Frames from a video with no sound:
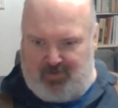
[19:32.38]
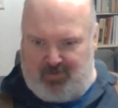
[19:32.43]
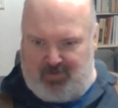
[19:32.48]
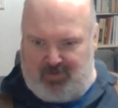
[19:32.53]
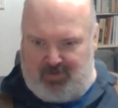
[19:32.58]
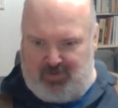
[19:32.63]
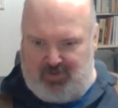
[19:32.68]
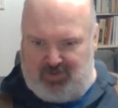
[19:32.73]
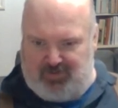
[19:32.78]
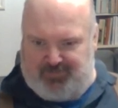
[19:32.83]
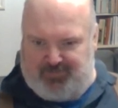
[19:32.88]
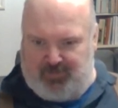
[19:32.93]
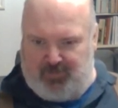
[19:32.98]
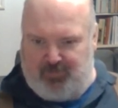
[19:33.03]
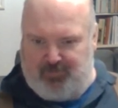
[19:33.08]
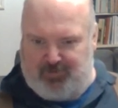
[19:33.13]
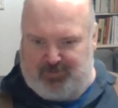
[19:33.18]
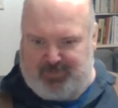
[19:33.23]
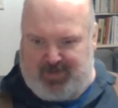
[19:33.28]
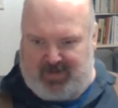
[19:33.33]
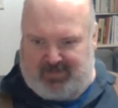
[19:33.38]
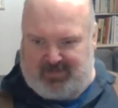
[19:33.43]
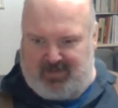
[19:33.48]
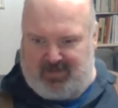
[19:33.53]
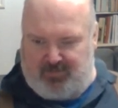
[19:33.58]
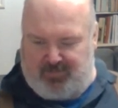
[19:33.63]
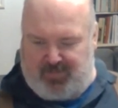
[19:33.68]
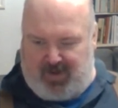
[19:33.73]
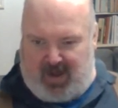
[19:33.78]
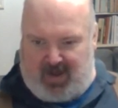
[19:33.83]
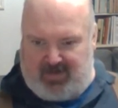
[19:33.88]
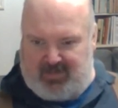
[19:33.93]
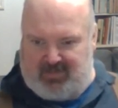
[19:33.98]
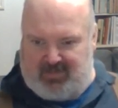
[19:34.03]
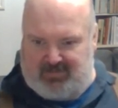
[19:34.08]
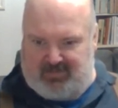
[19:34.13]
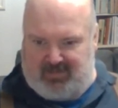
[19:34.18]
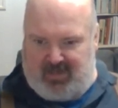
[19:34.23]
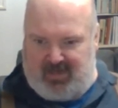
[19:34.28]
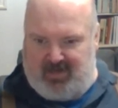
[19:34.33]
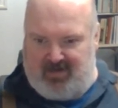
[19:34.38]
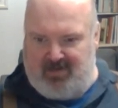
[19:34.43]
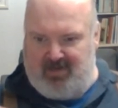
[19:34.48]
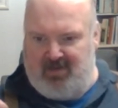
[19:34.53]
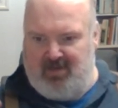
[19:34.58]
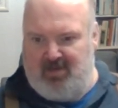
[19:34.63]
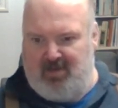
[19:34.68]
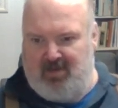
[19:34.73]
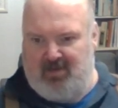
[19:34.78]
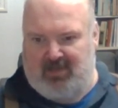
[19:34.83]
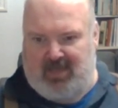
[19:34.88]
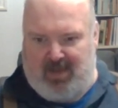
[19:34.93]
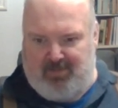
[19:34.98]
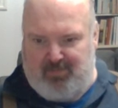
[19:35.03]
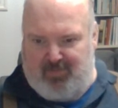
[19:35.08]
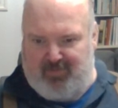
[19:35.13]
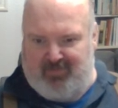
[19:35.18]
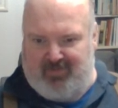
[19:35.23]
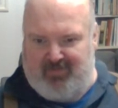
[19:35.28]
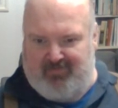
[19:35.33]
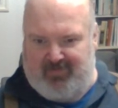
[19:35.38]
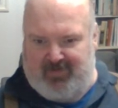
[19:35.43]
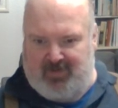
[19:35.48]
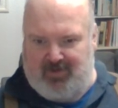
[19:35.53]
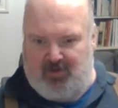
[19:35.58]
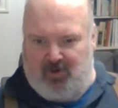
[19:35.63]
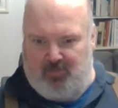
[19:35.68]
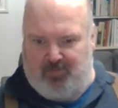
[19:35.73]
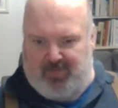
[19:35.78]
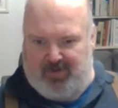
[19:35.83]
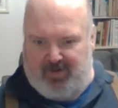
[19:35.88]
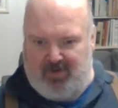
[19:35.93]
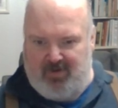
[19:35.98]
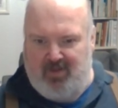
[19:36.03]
useful with respect to their bodies and capable of living in the open.